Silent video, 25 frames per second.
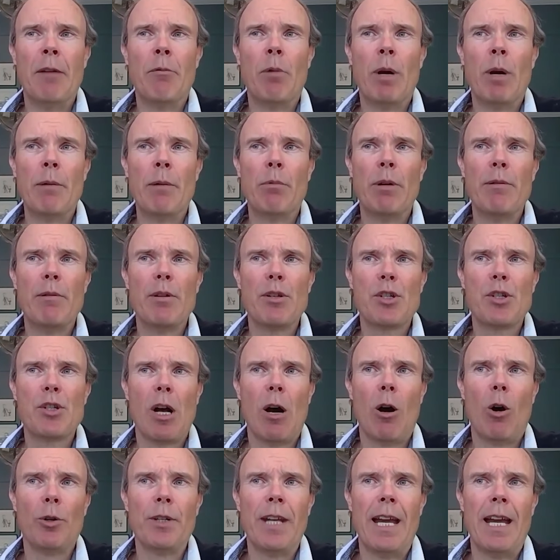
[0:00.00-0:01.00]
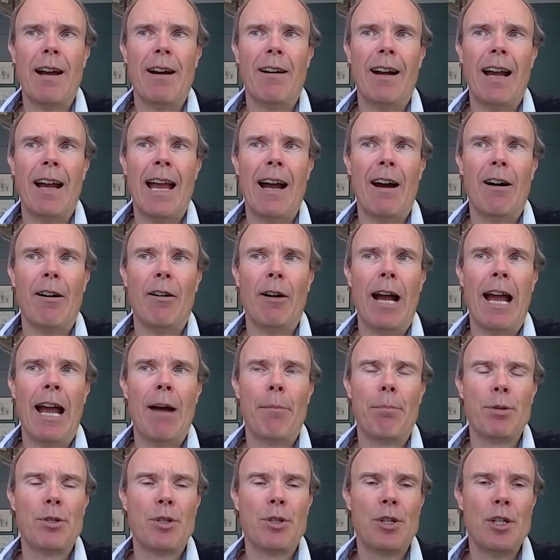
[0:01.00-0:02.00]
We sold our
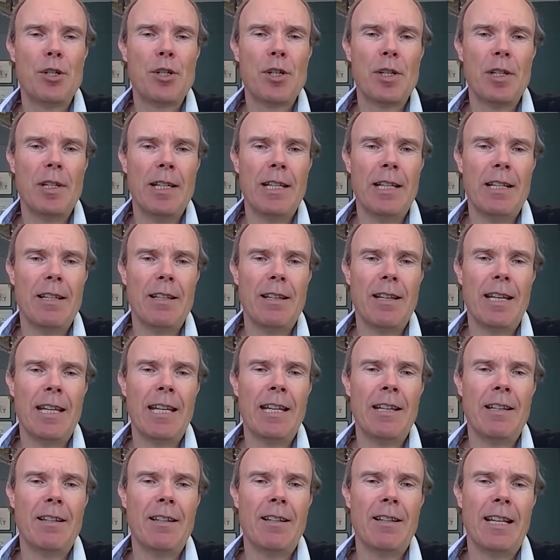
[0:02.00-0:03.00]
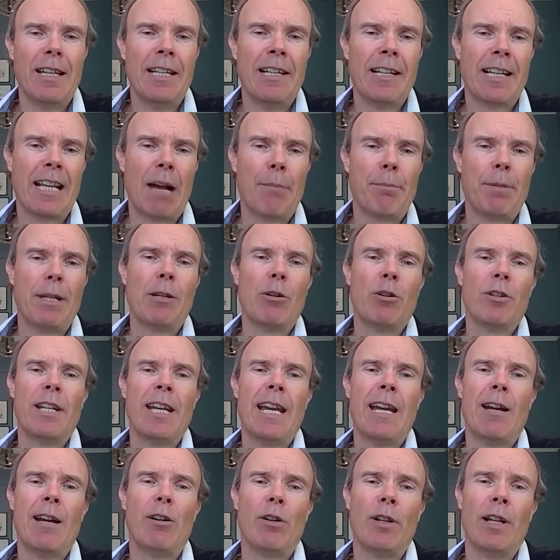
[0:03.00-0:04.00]
position in a company called
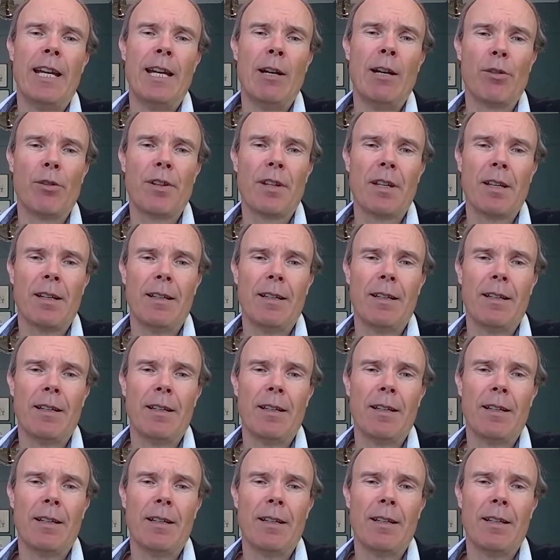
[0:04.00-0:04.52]
Health